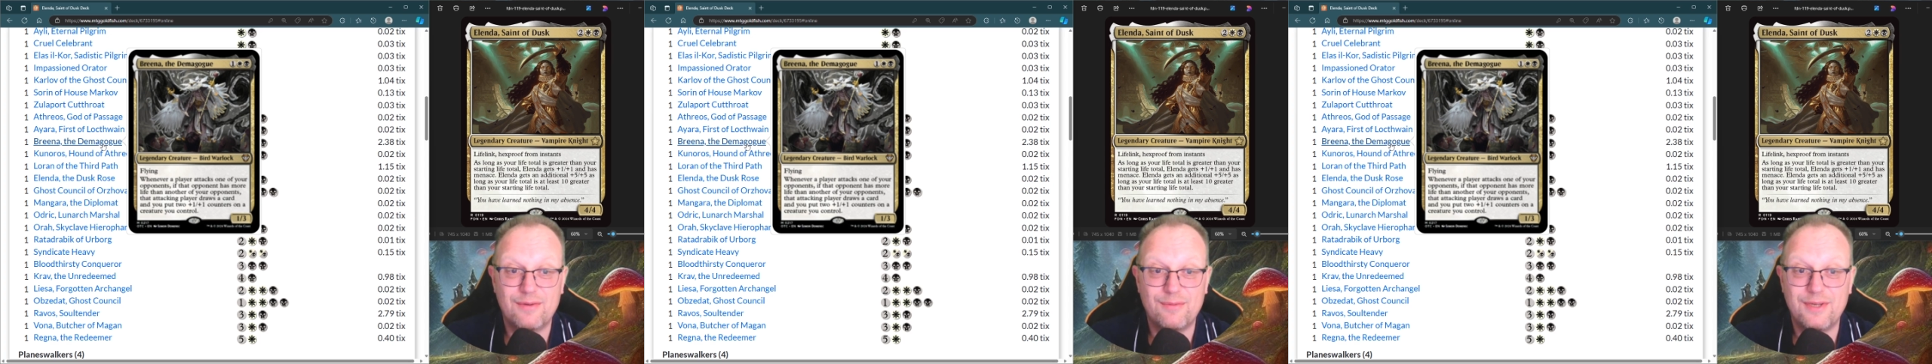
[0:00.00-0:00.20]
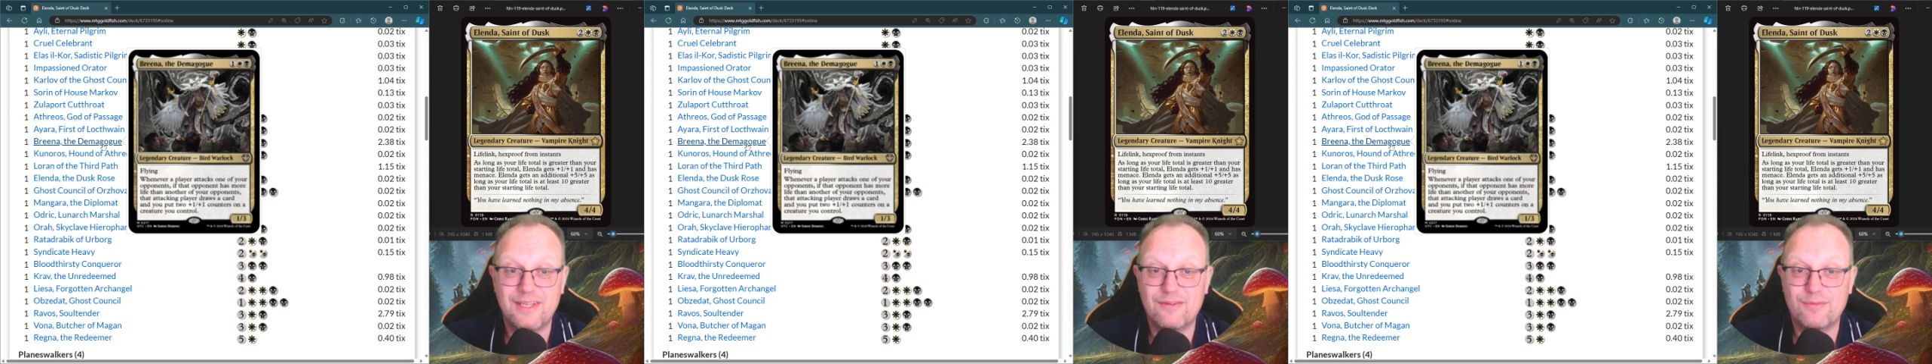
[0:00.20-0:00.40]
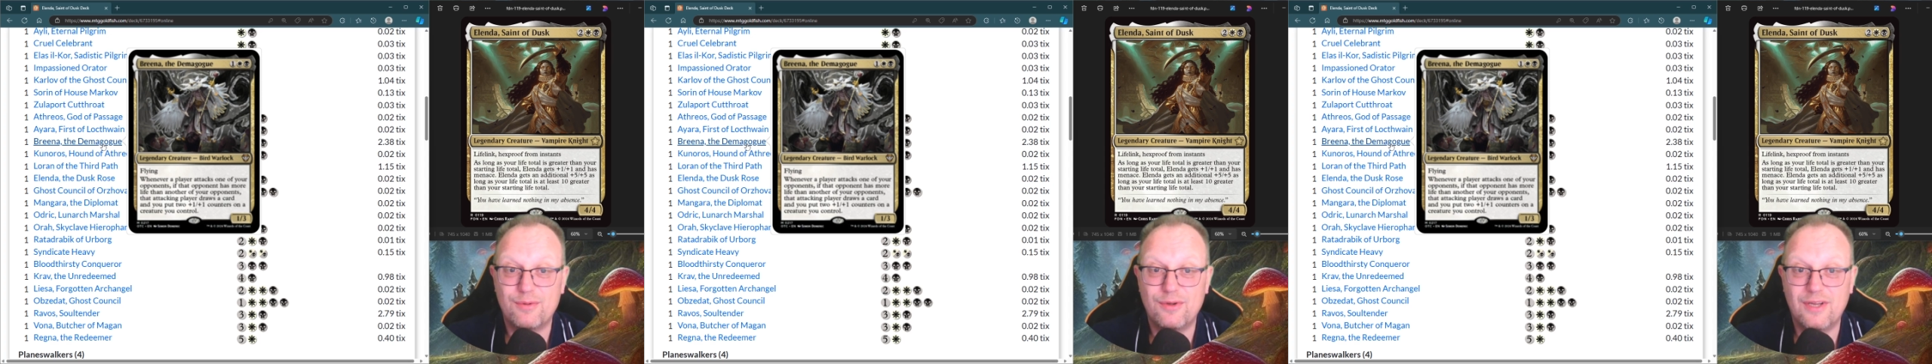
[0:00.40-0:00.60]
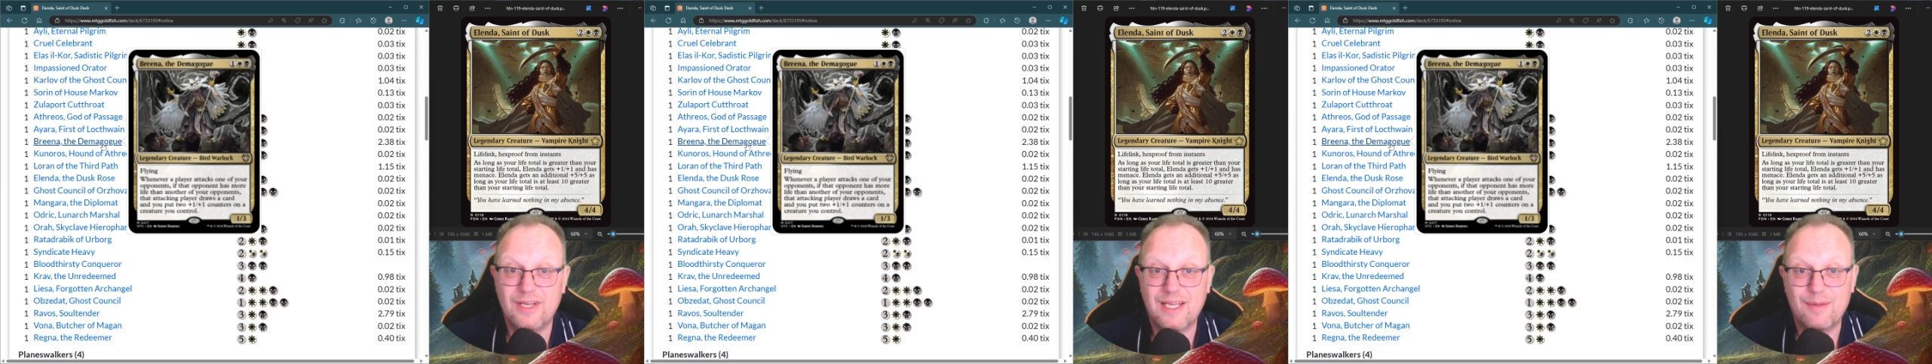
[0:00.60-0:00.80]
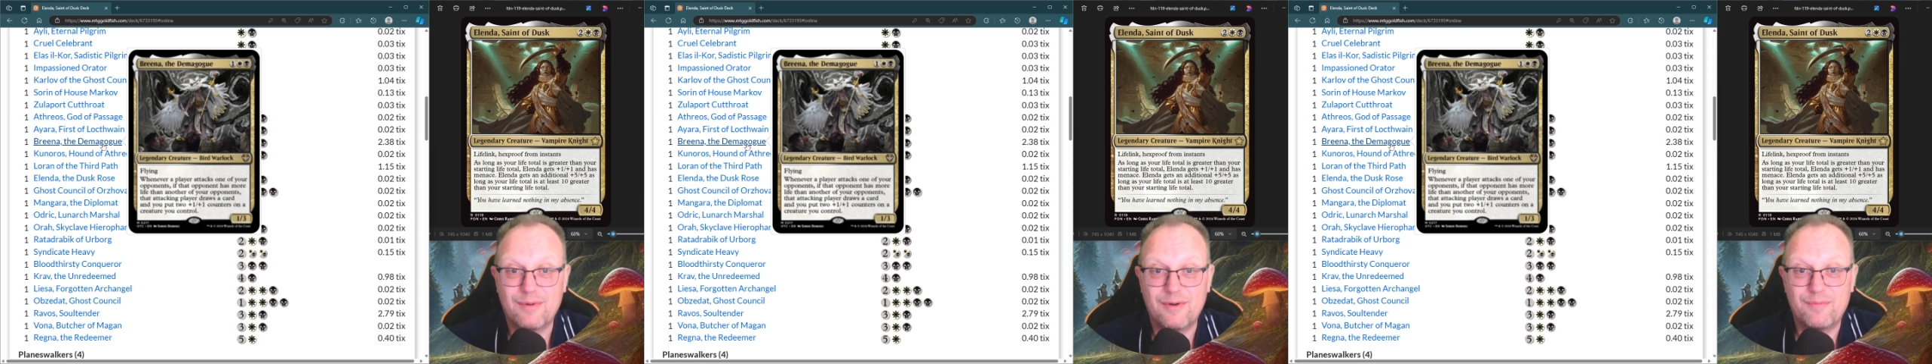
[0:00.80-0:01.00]
and we get to put a
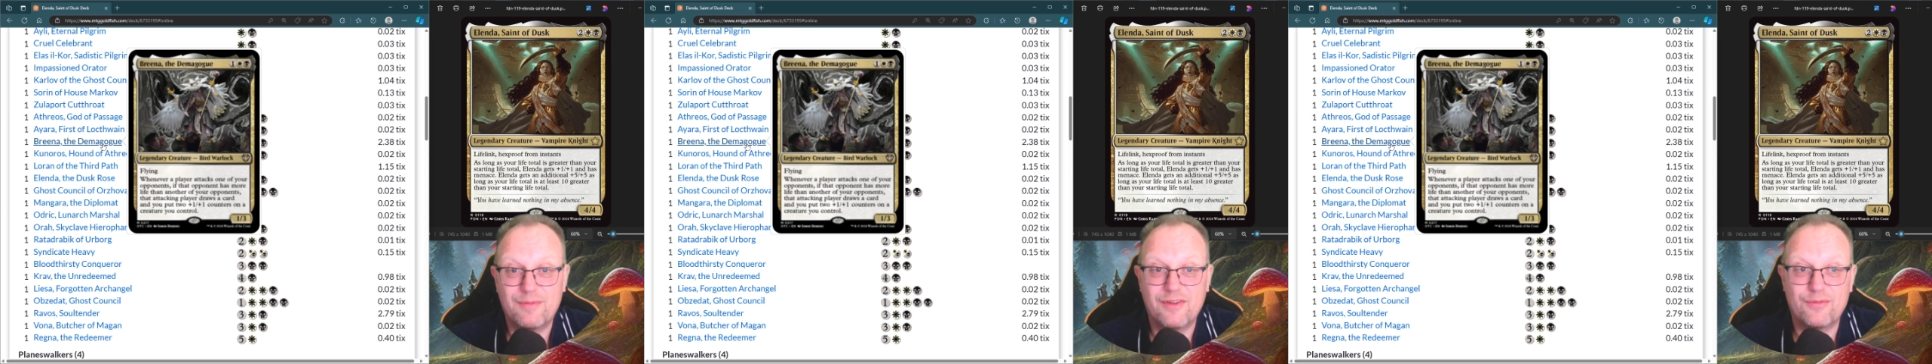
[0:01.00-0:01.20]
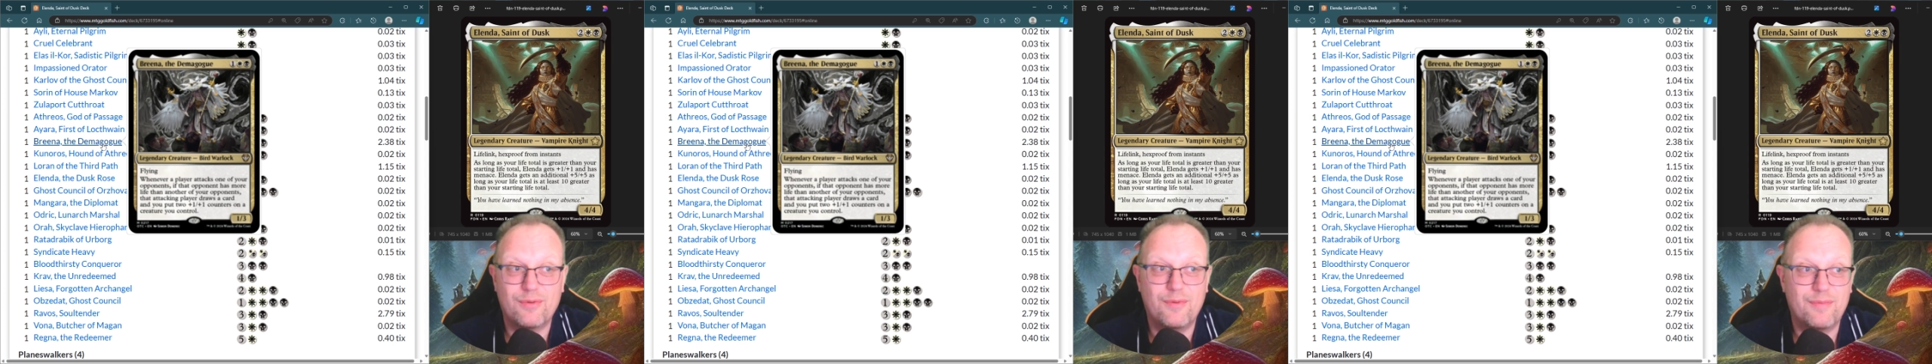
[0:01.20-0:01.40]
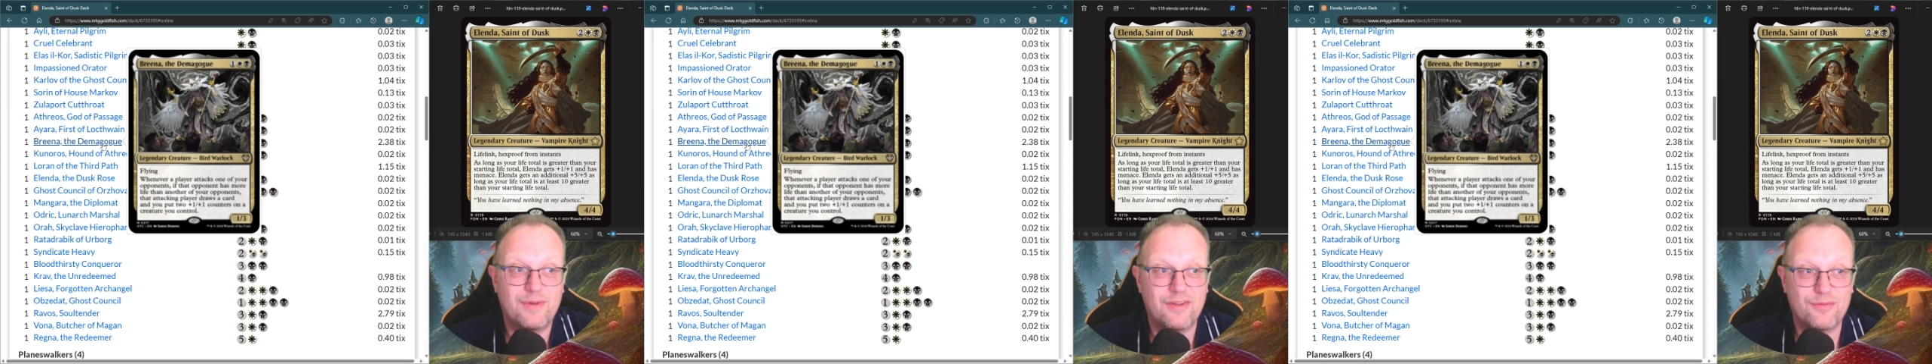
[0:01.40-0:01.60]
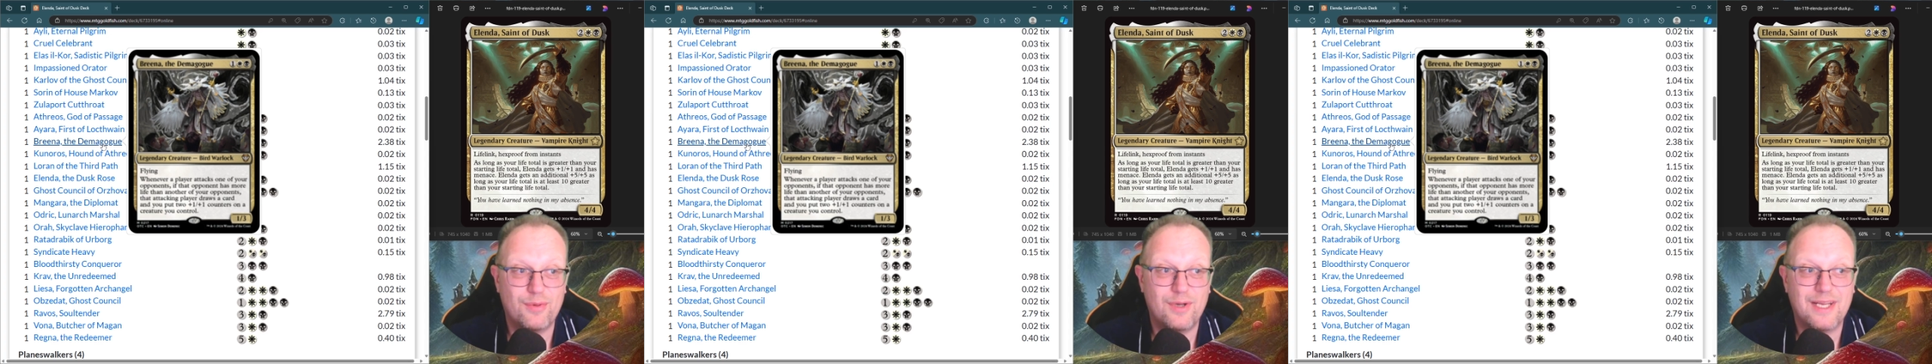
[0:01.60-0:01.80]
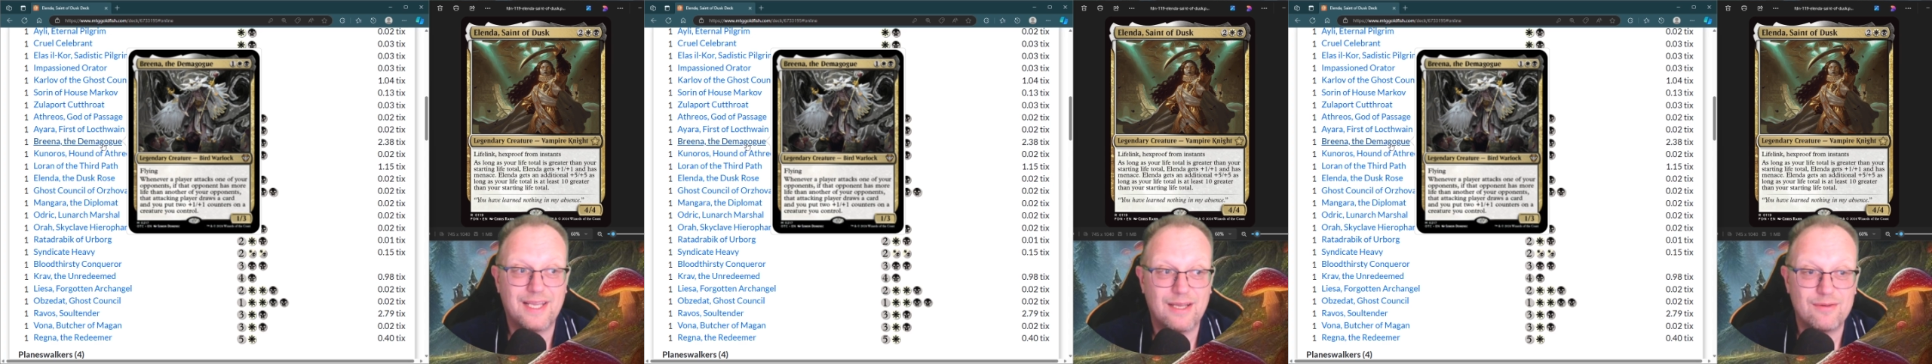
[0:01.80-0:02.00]
couple of
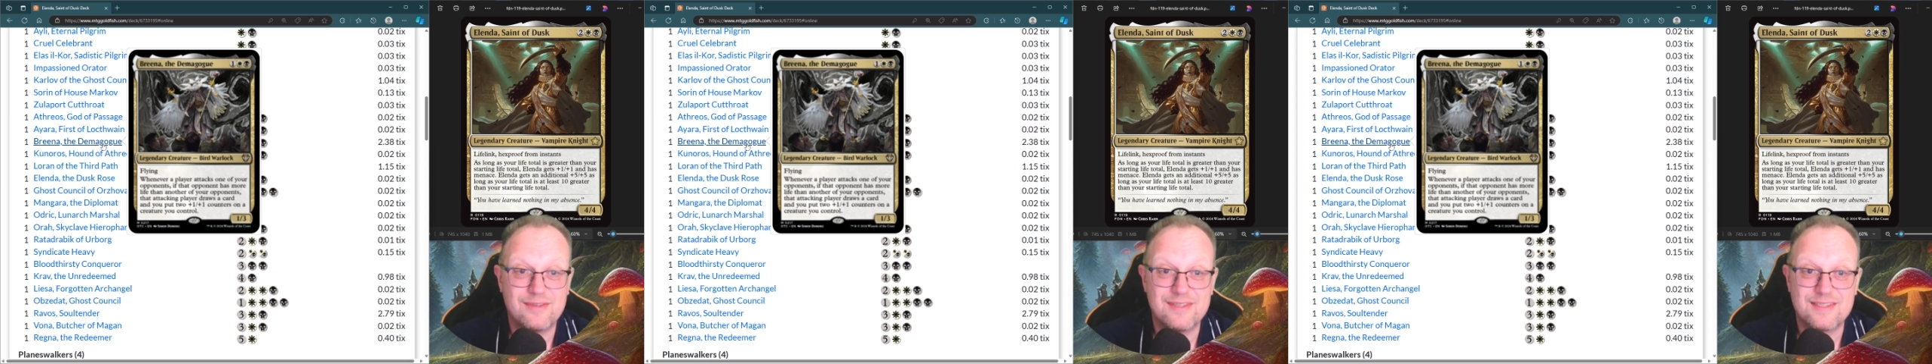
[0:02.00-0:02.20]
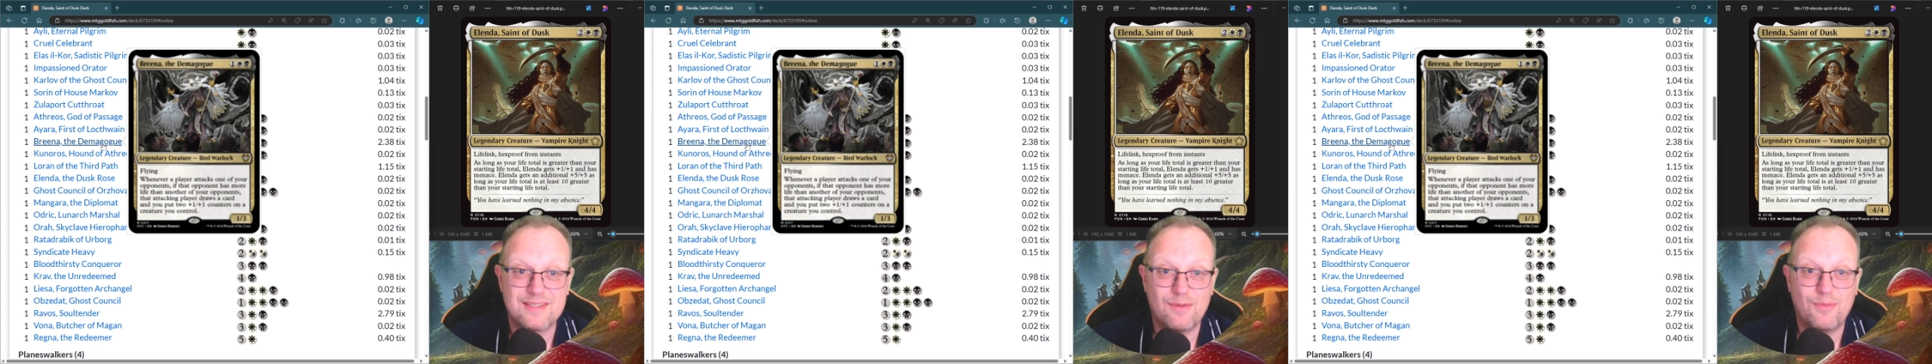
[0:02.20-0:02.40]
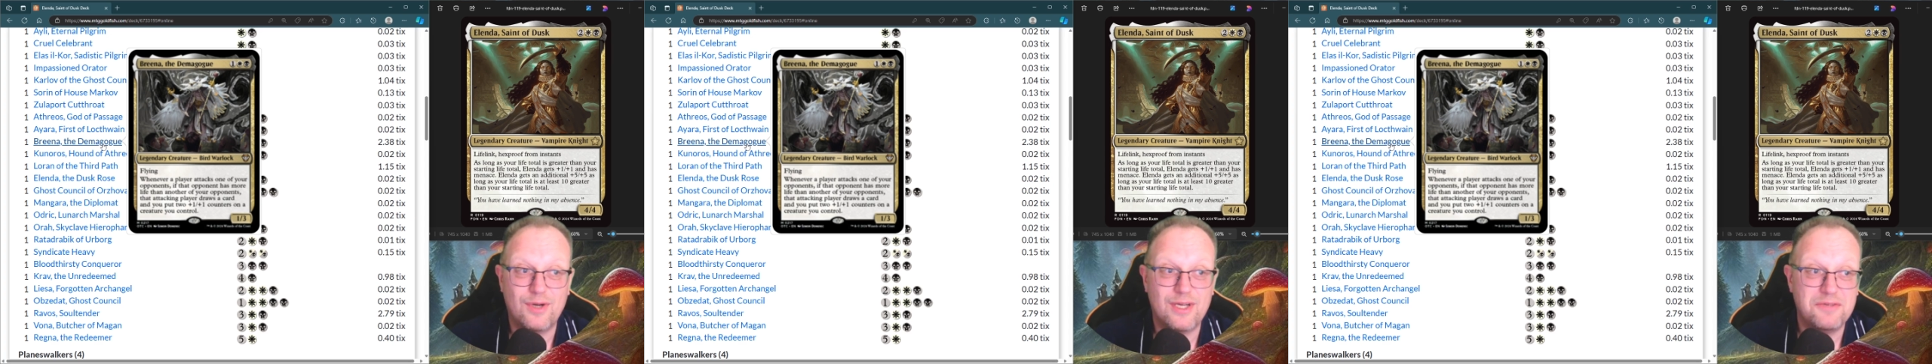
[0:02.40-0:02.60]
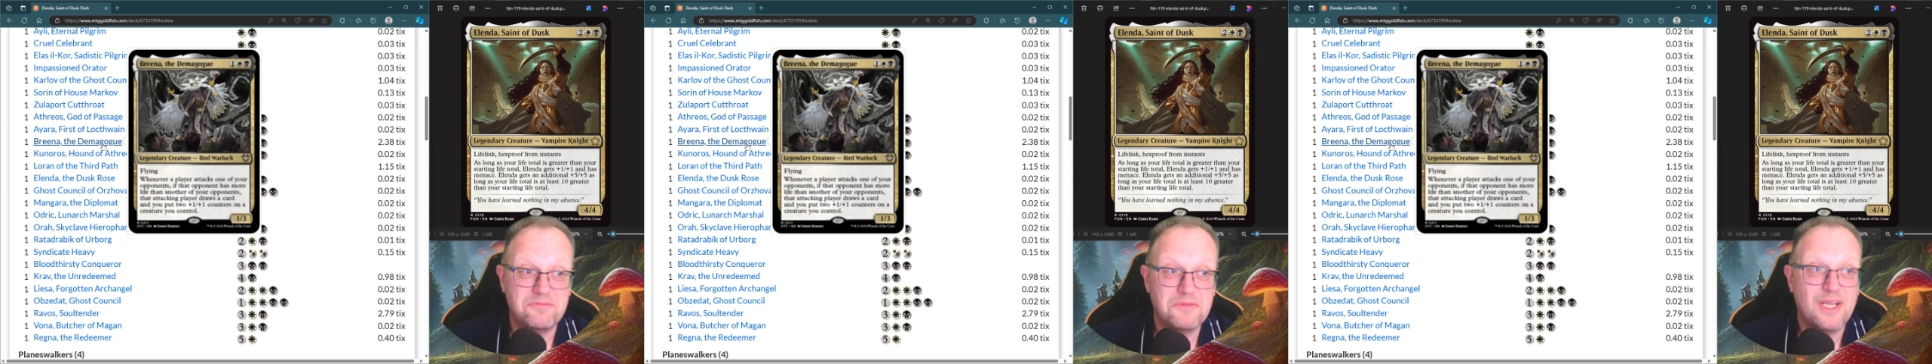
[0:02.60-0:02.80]
+1/+1 counters somewhere.